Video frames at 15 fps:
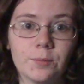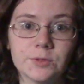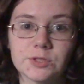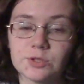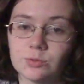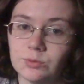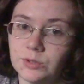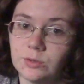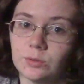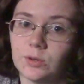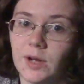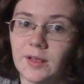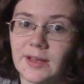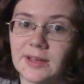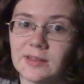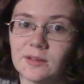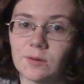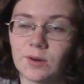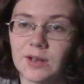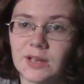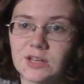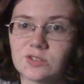which is really cool. I like the
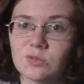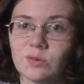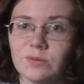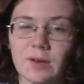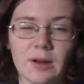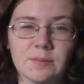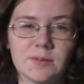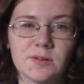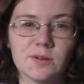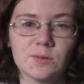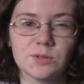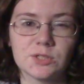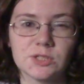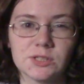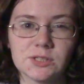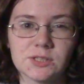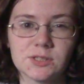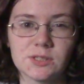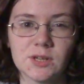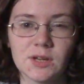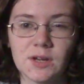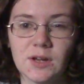orchestral vibe to it, which
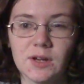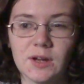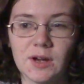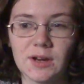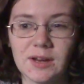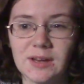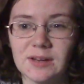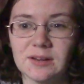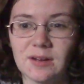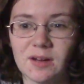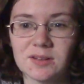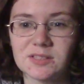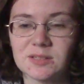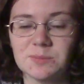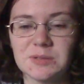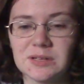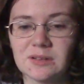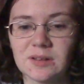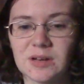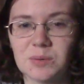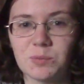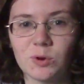is, again, not something a
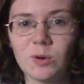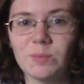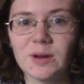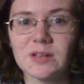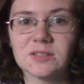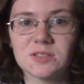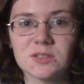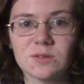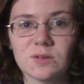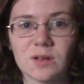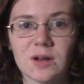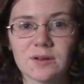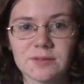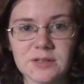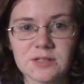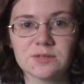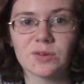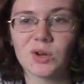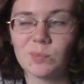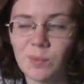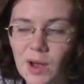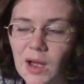lot of boy bands do. A lot of it is
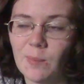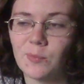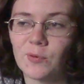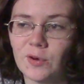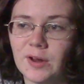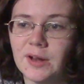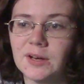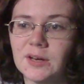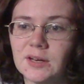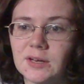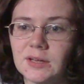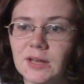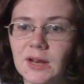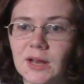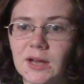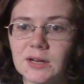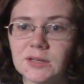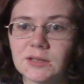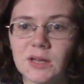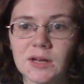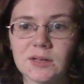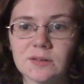very pop oriented, and they add
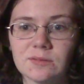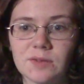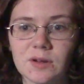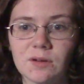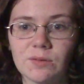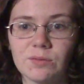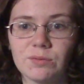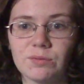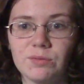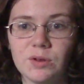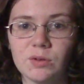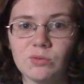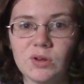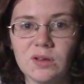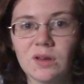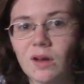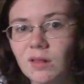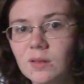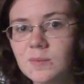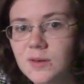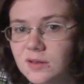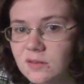a lot of unique
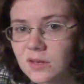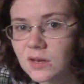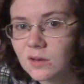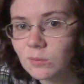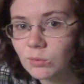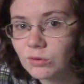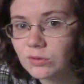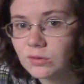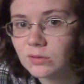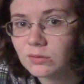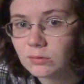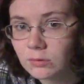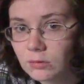elements in it, which is